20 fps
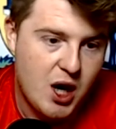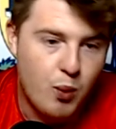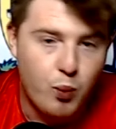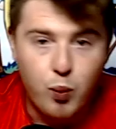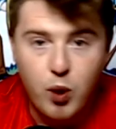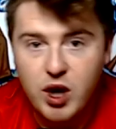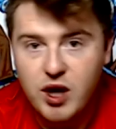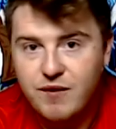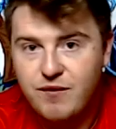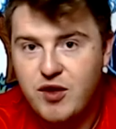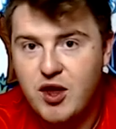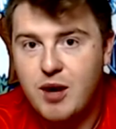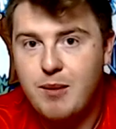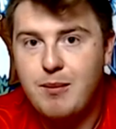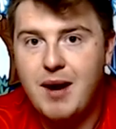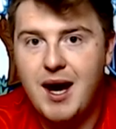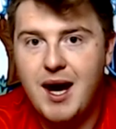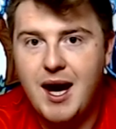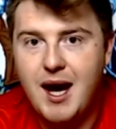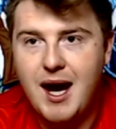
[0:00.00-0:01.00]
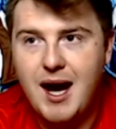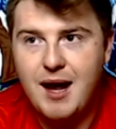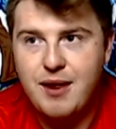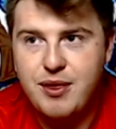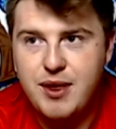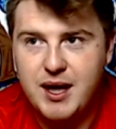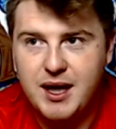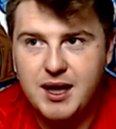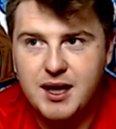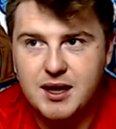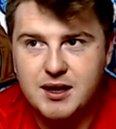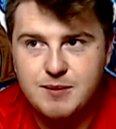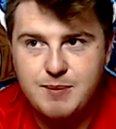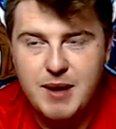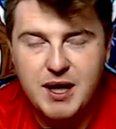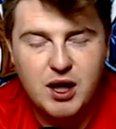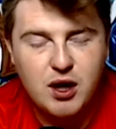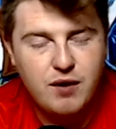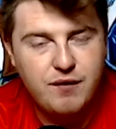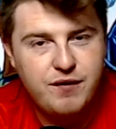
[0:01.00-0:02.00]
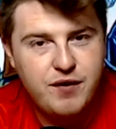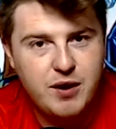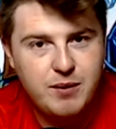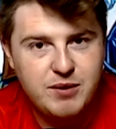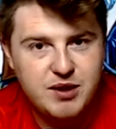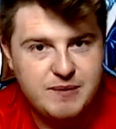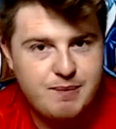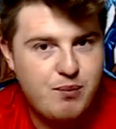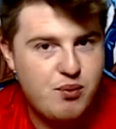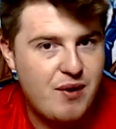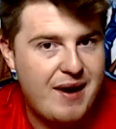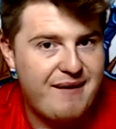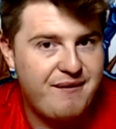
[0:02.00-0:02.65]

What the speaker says: One of them, I think, has been confirmed as